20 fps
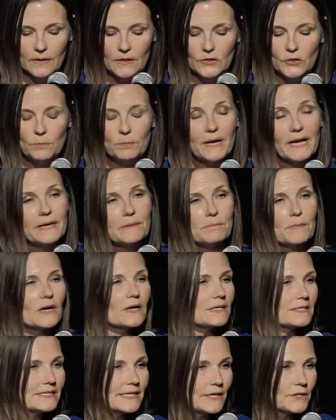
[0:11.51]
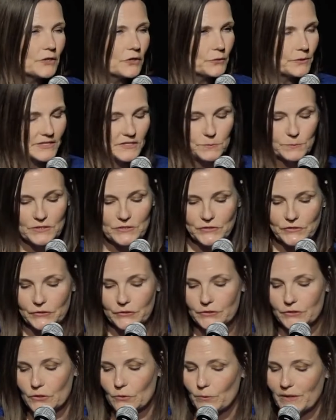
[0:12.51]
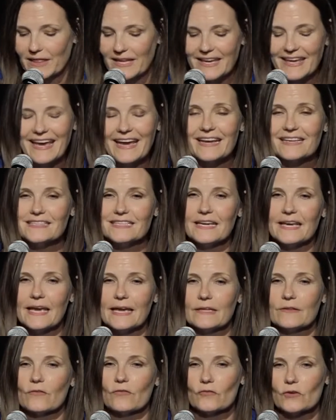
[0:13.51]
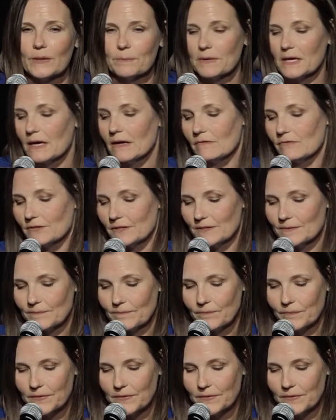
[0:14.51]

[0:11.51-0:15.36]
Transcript: You buy a markdown Christmas journal with a candy cane striped cover